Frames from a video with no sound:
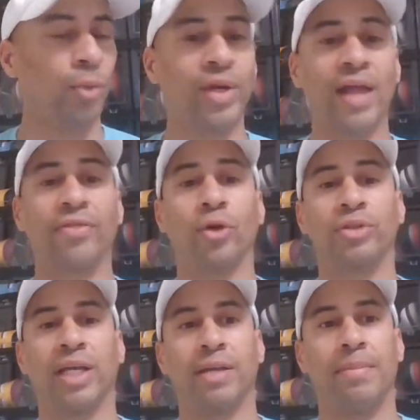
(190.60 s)
We got
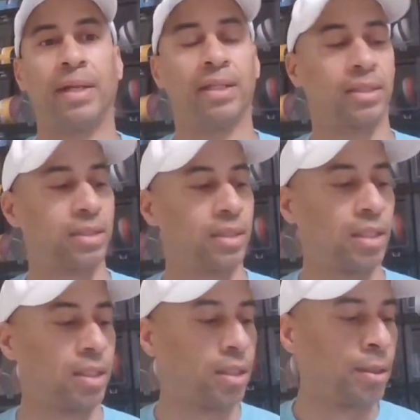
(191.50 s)
13 minutes,
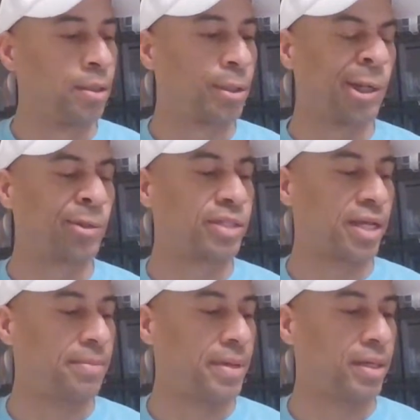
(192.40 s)

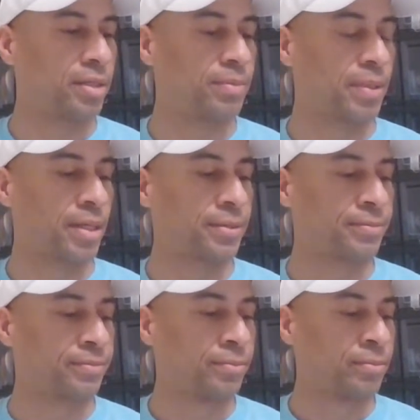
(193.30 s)
man.
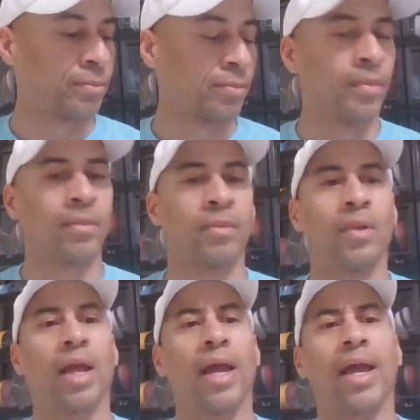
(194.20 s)

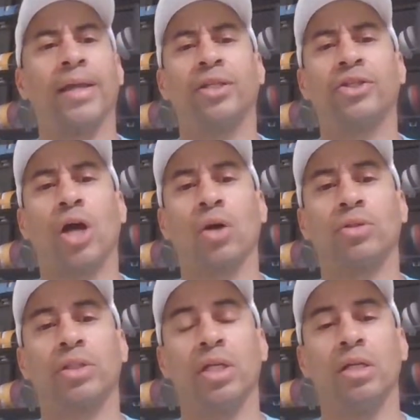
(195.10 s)
Hey, did y'all
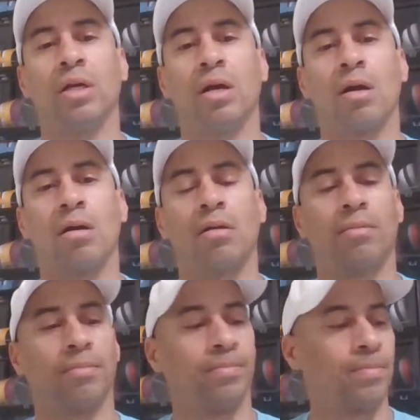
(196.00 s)
see my
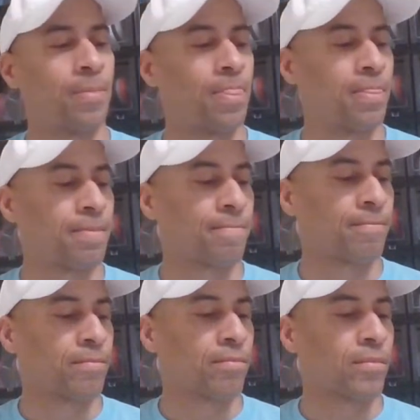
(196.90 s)

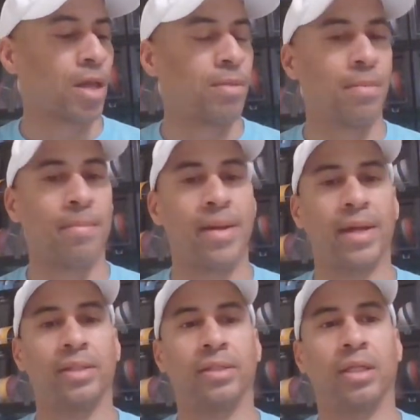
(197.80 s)

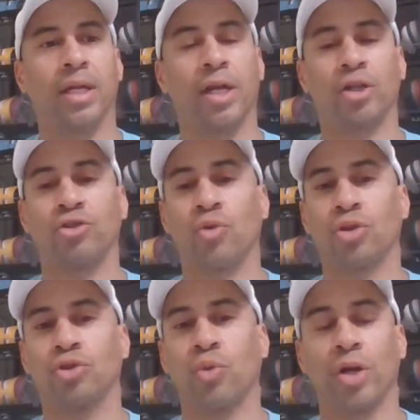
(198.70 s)
man's Air
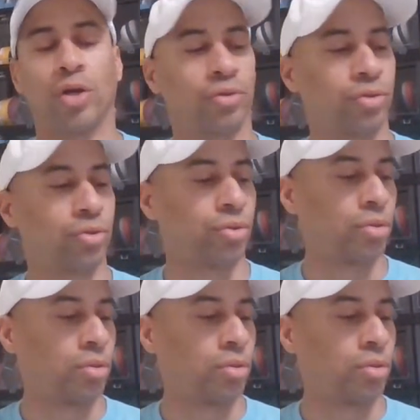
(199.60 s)
Jordan 12s,